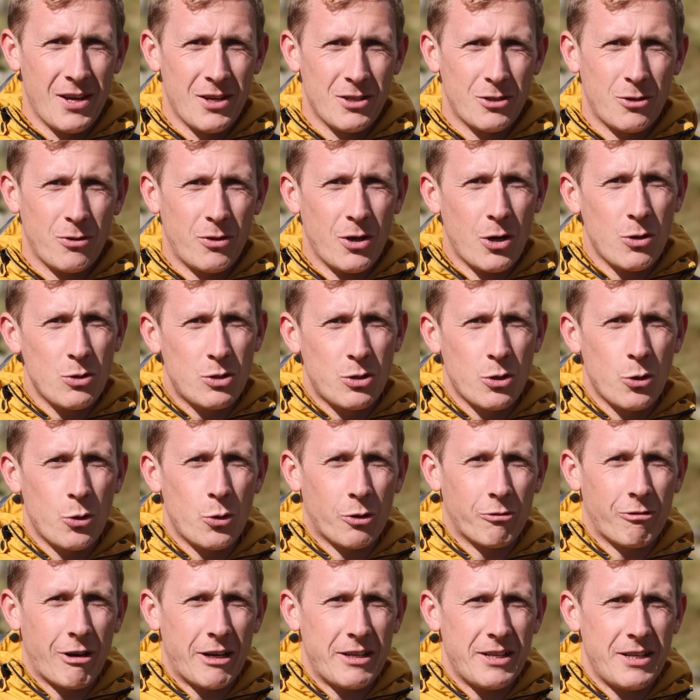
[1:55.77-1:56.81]
So those who
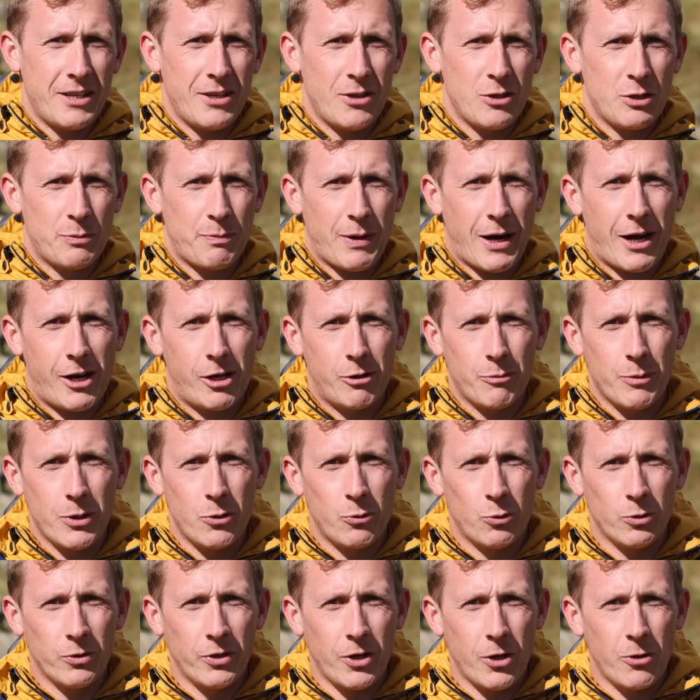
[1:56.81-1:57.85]
already use Páramo
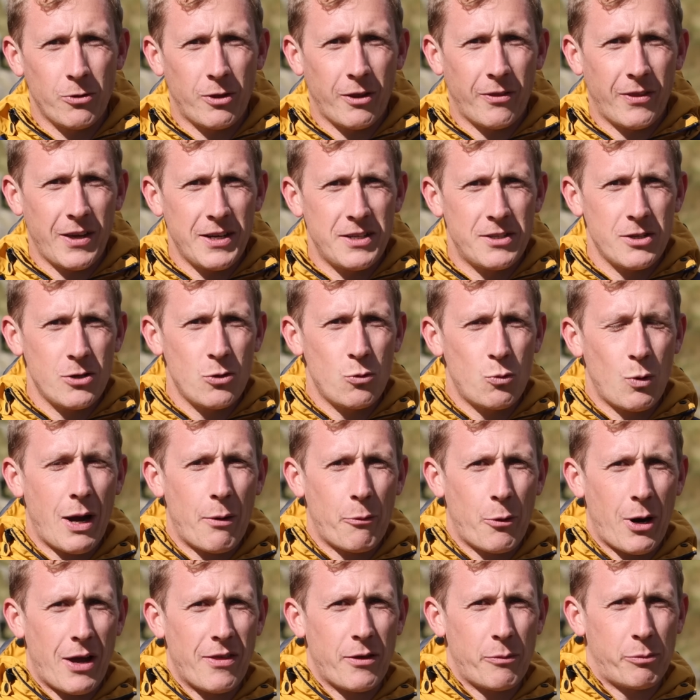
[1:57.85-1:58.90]
will know that they do wet
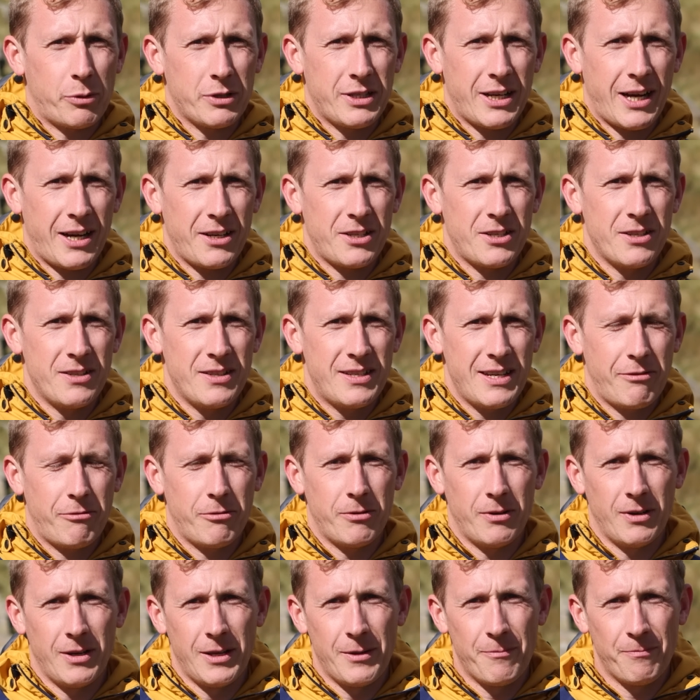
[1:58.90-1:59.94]
weather protection
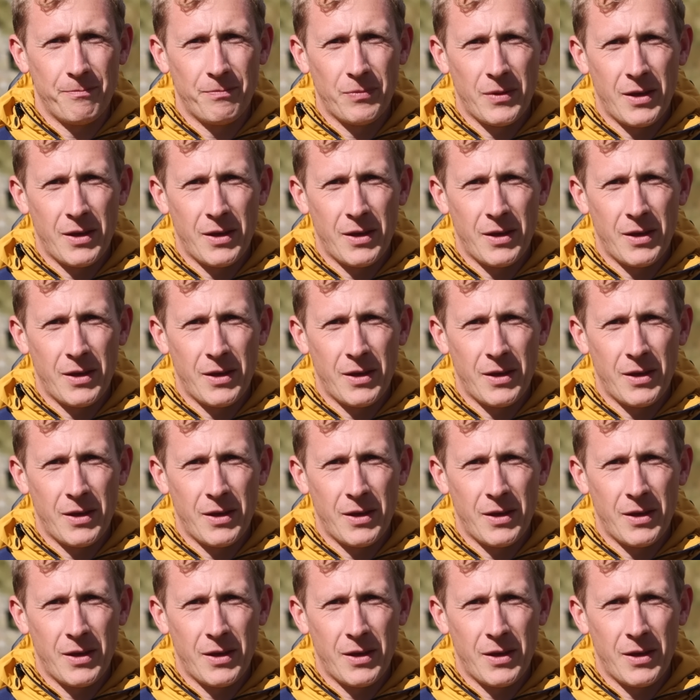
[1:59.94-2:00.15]
differently.